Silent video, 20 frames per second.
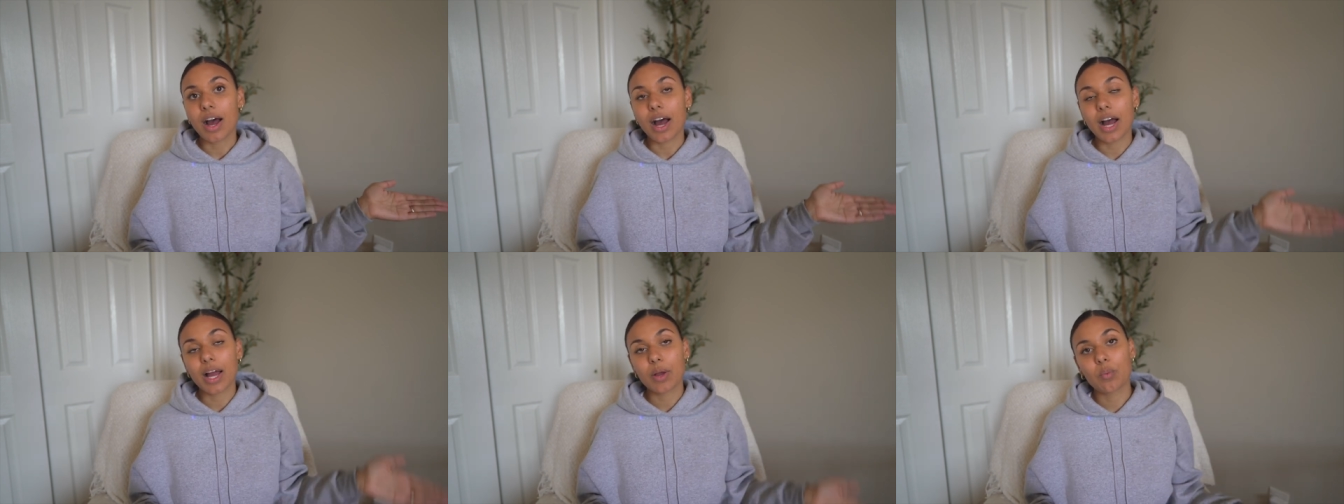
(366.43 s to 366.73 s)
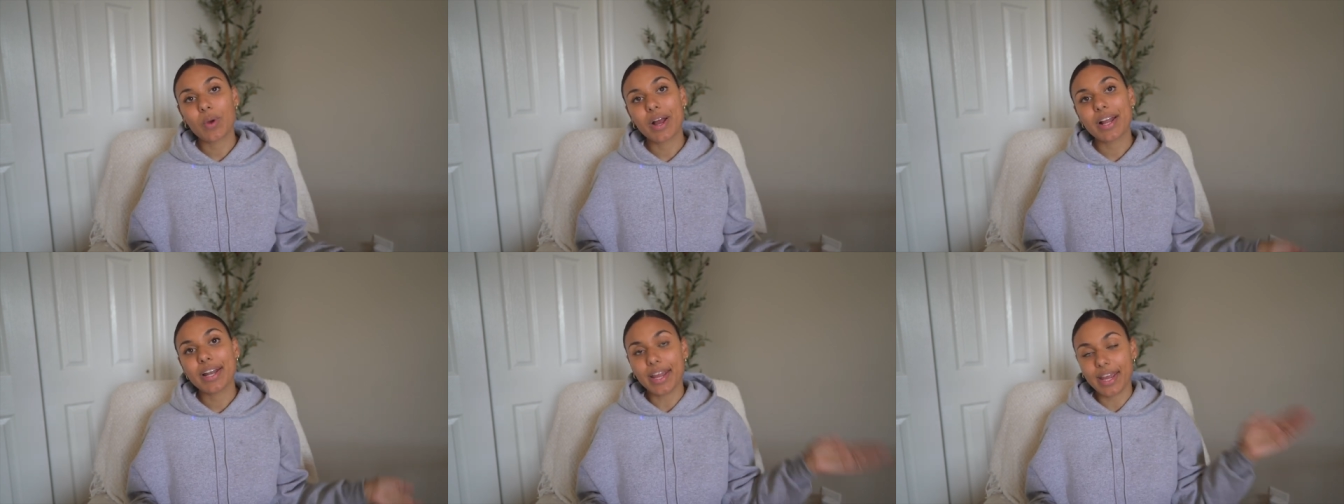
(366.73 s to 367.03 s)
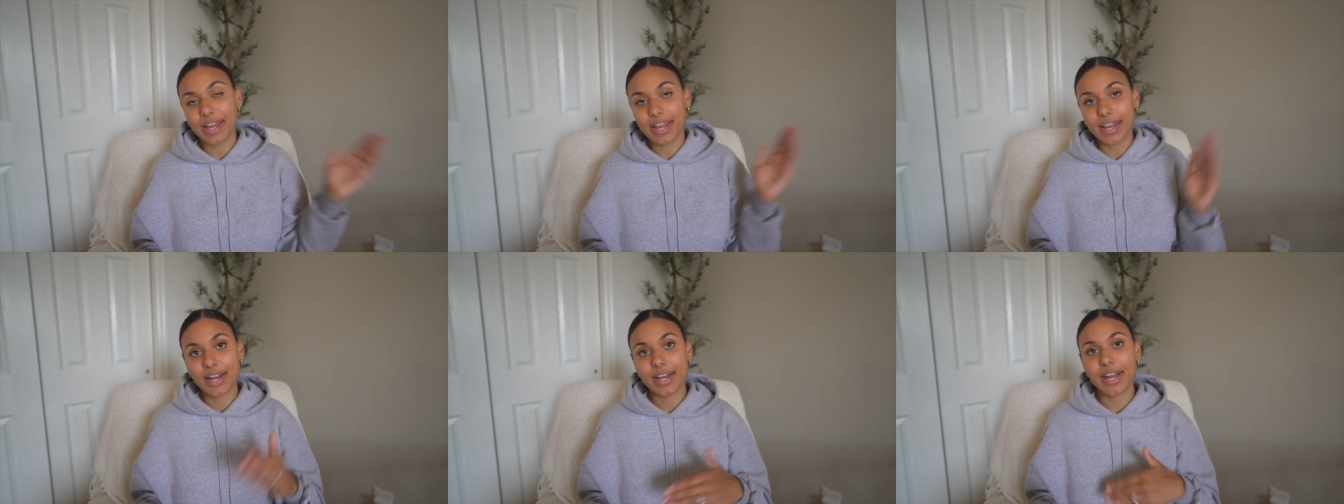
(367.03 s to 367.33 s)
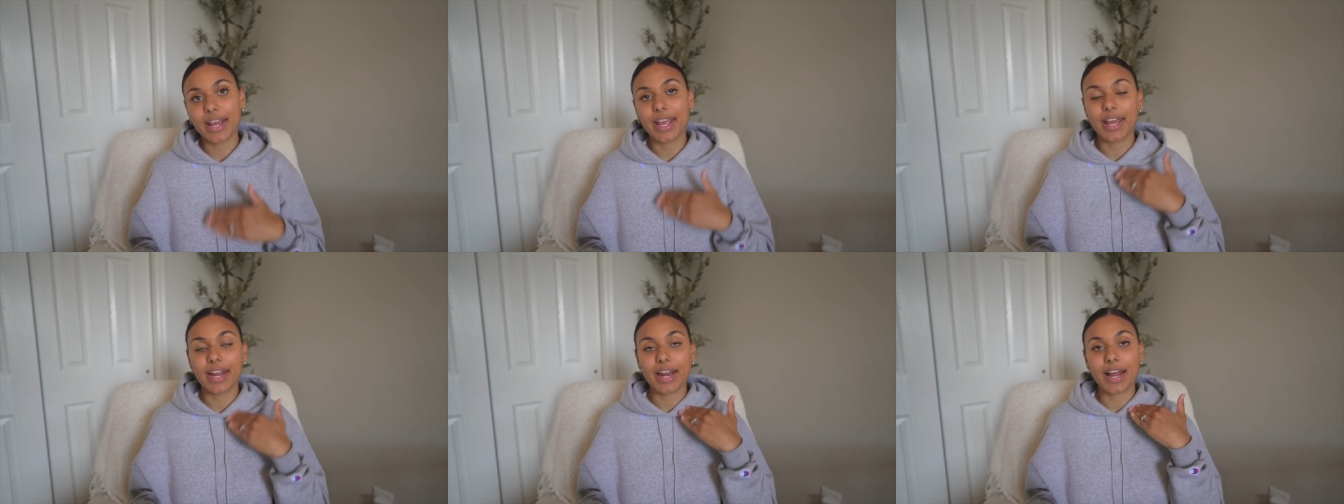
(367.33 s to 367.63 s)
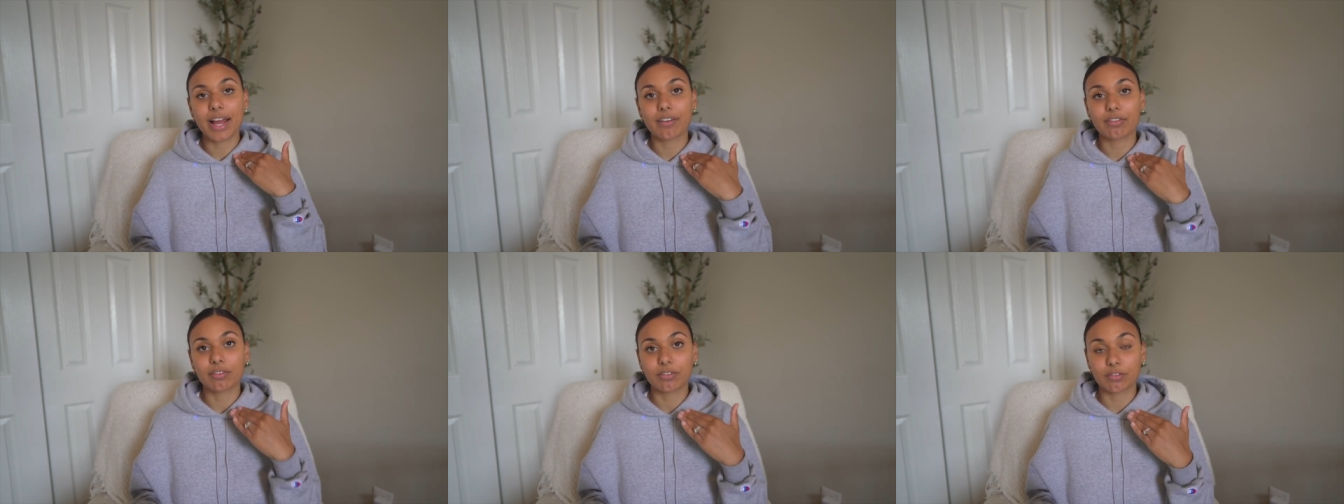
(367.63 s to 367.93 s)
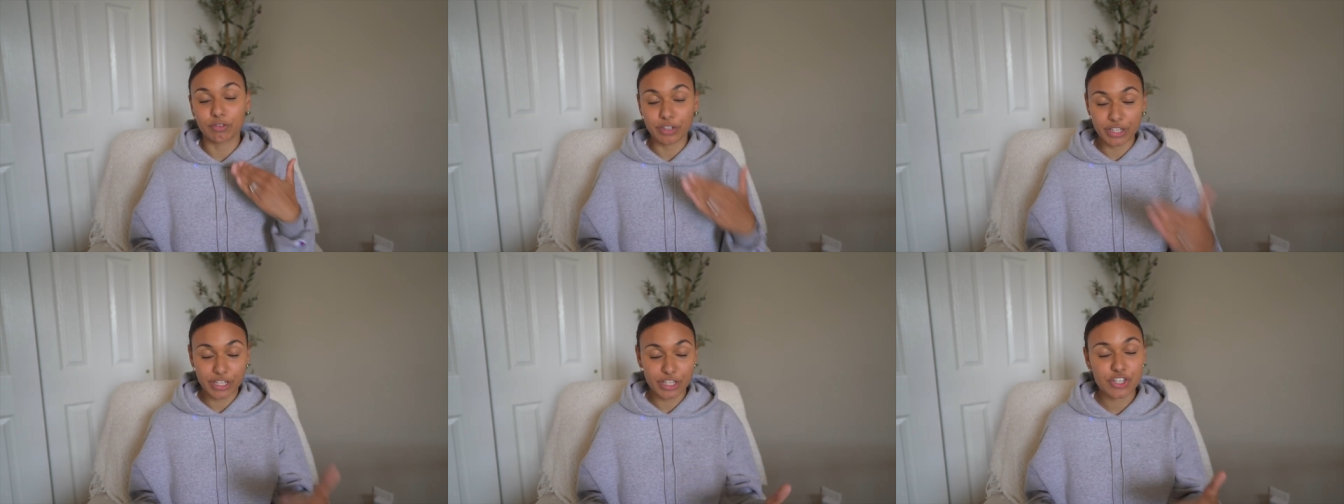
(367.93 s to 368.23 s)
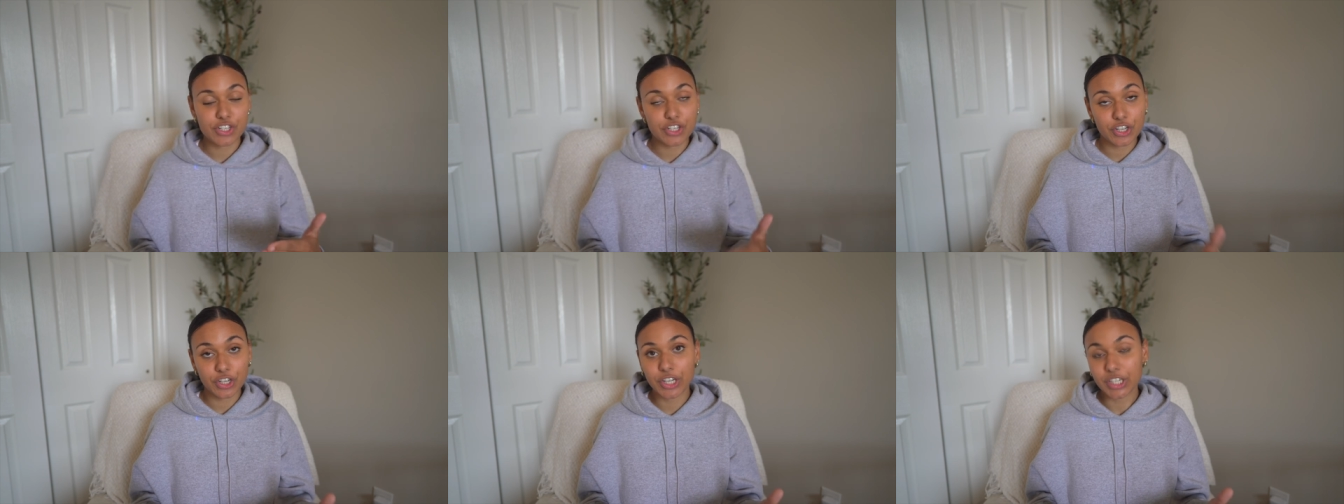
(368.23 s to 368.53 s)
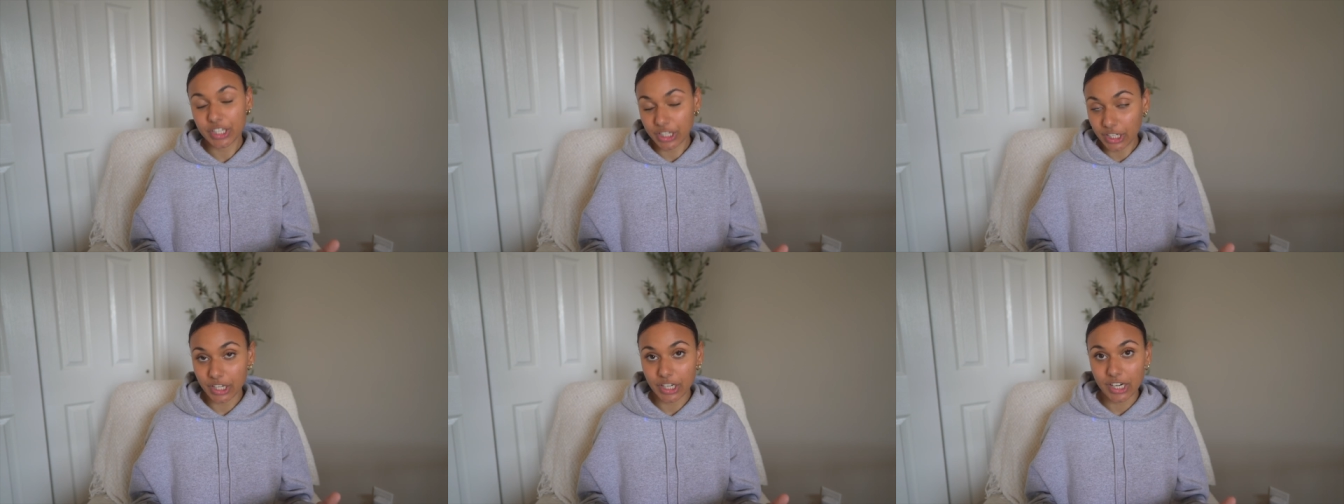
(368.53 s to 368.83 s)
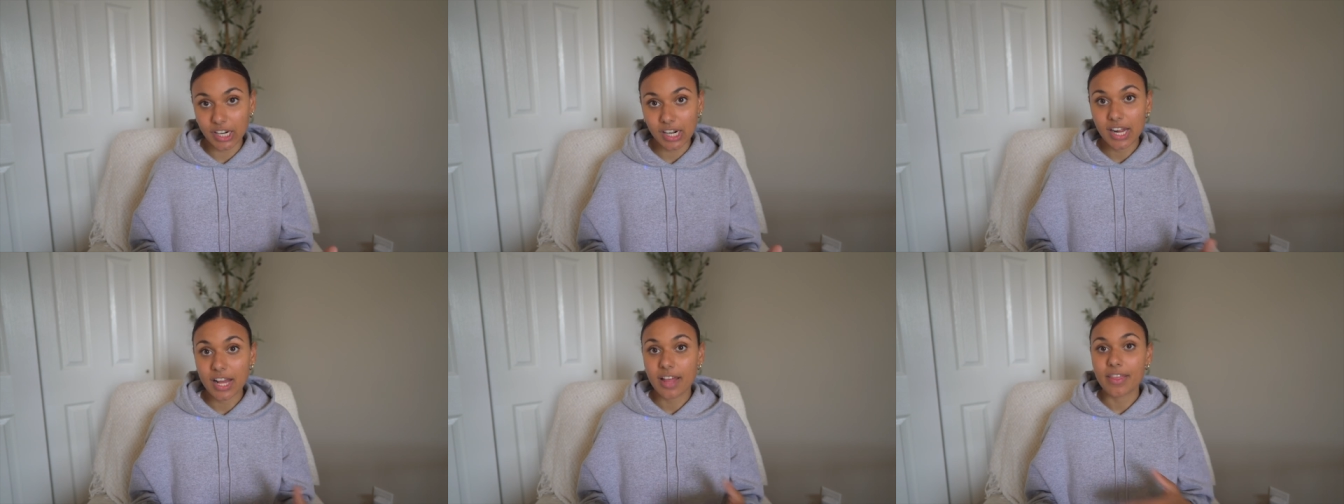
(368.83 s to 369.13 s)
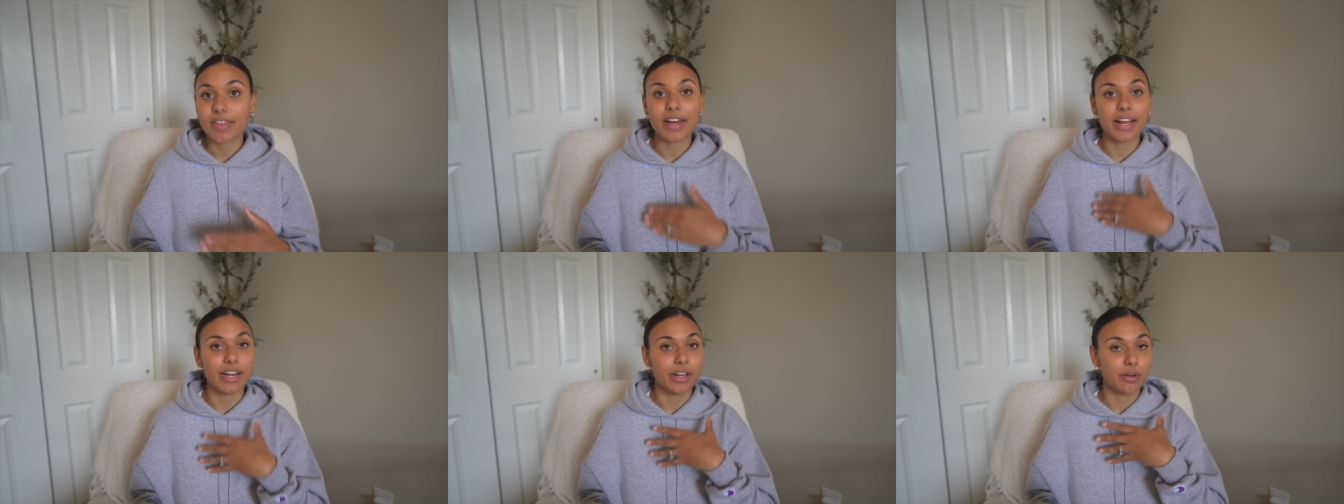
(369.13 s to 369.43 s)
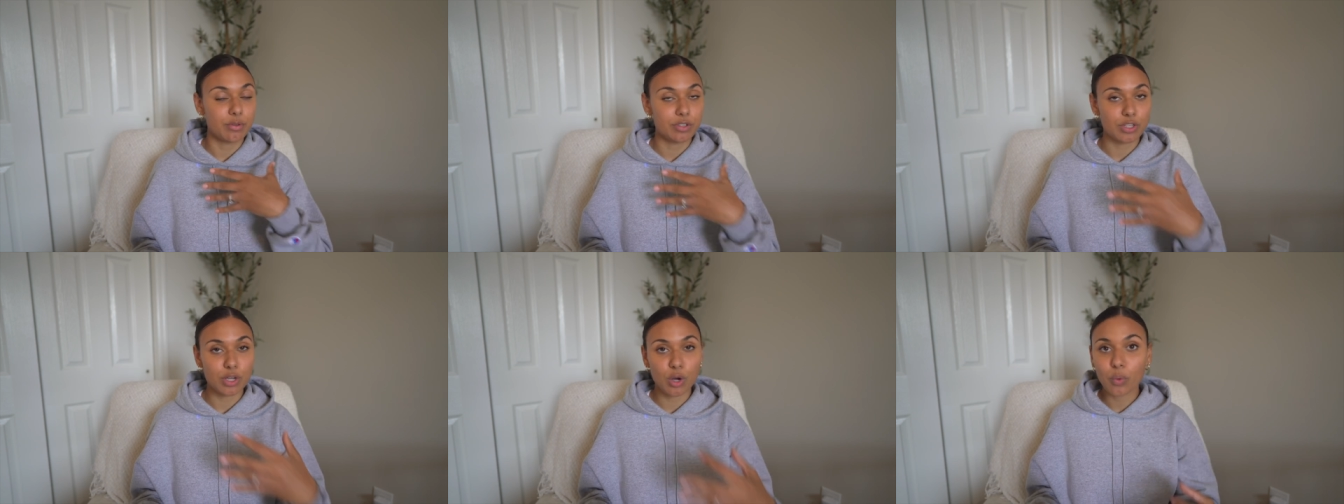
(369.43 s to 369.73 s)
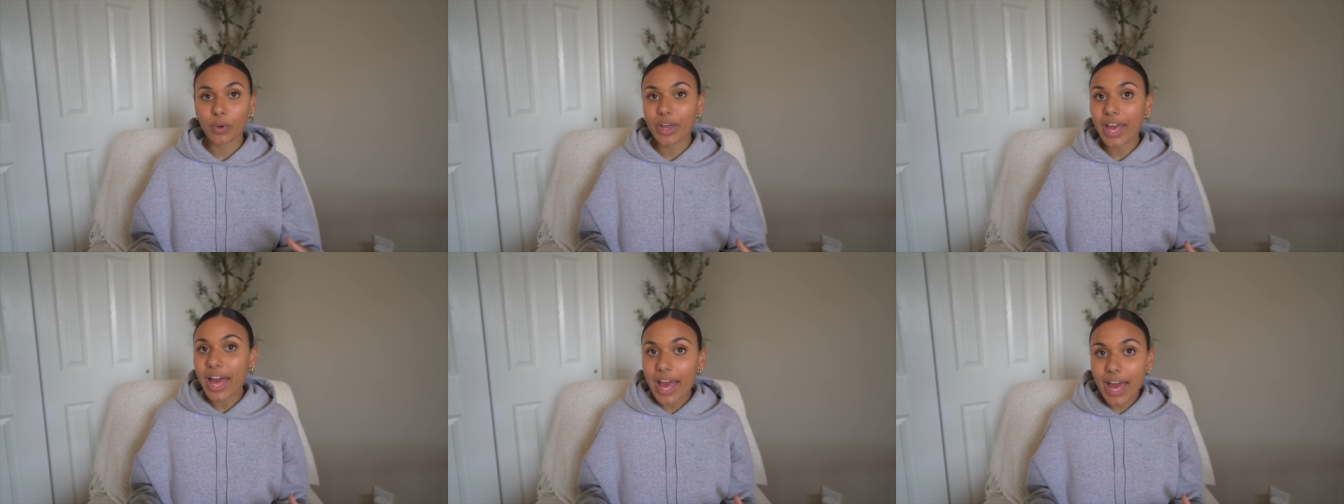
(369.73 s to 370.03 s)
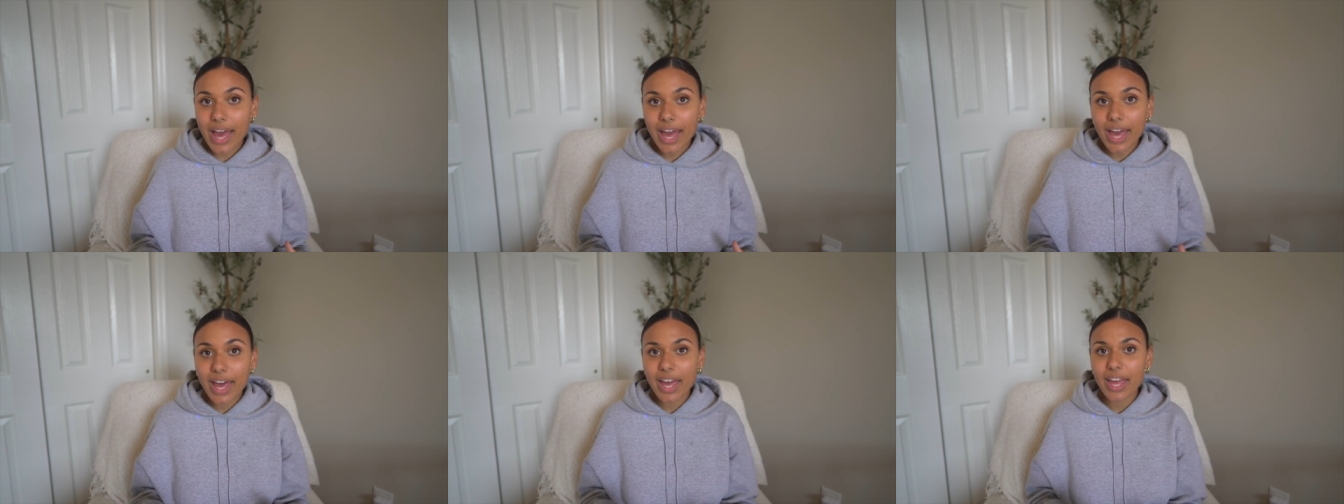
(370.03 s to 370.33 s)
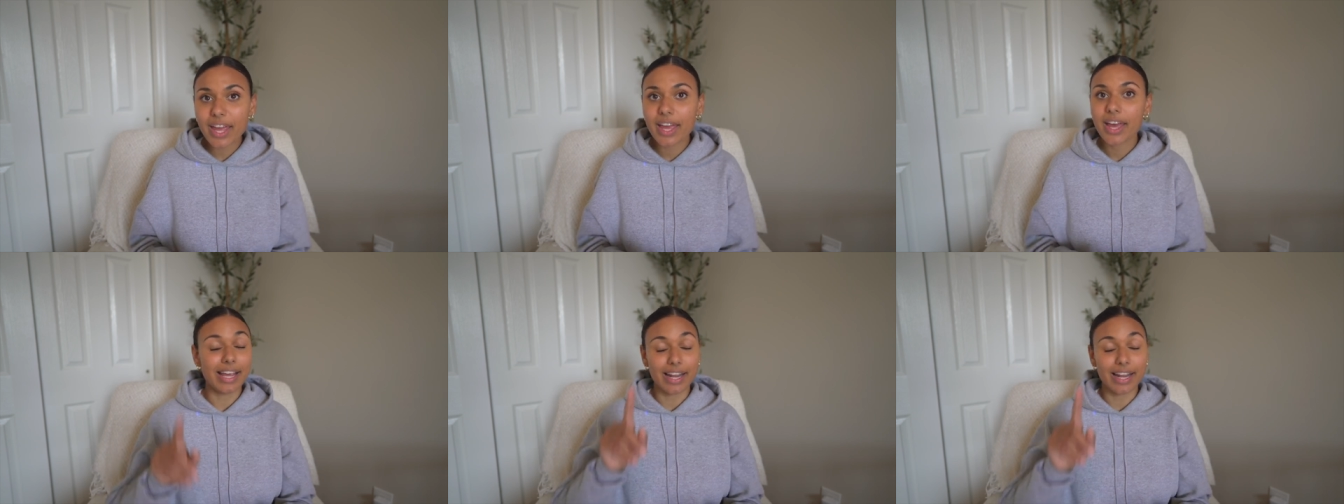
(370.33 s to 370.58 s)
I went in and I reassured her that it was okay,